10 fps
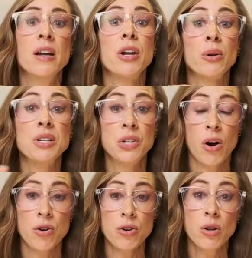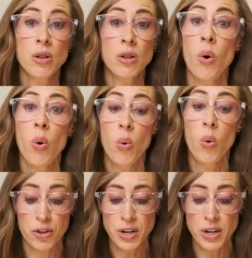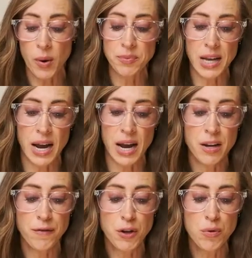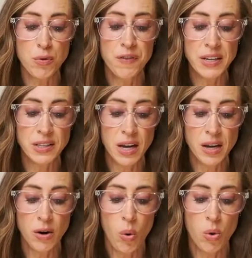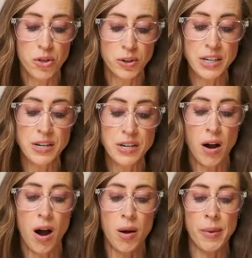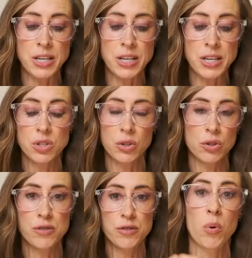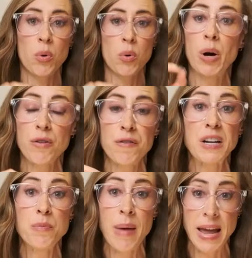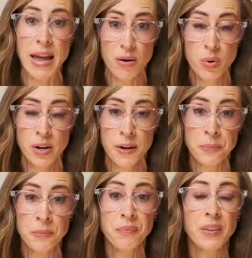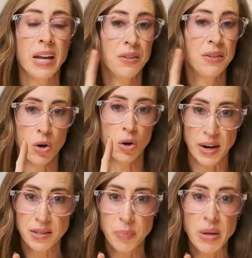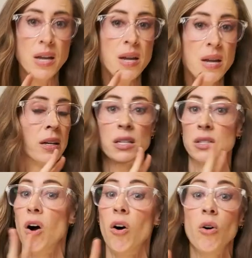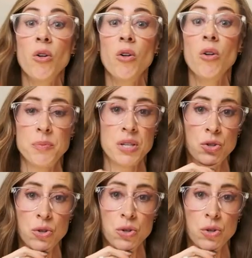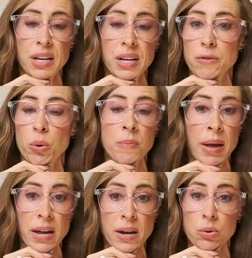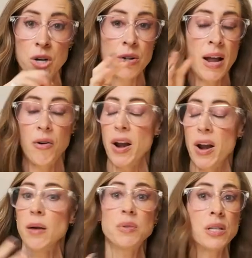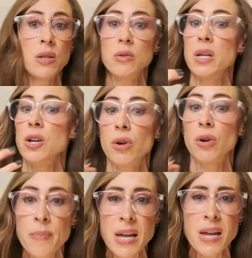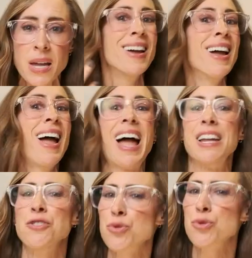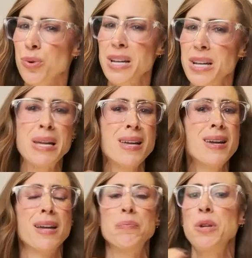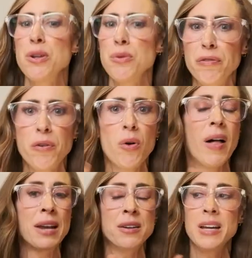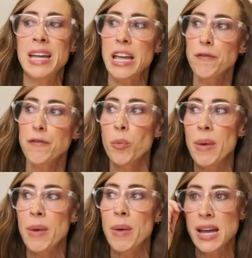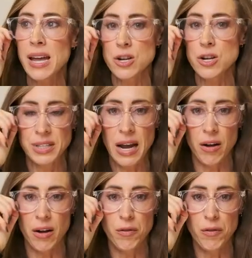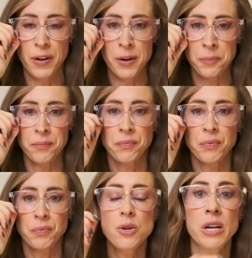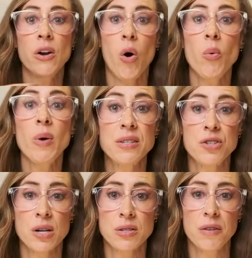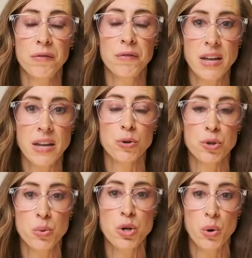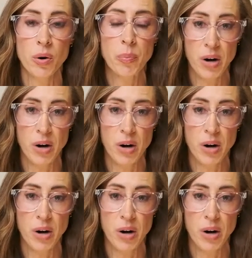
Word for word: There is an article on the Whole30 website. If you visit whole30.com and you search for perfect mayo, it's our recipe and it is all the tips and tricks to have your mayo turn out absolutely creamy and dreamy and beautiful. And if you're making it yourself, you can always adjust the flavor to your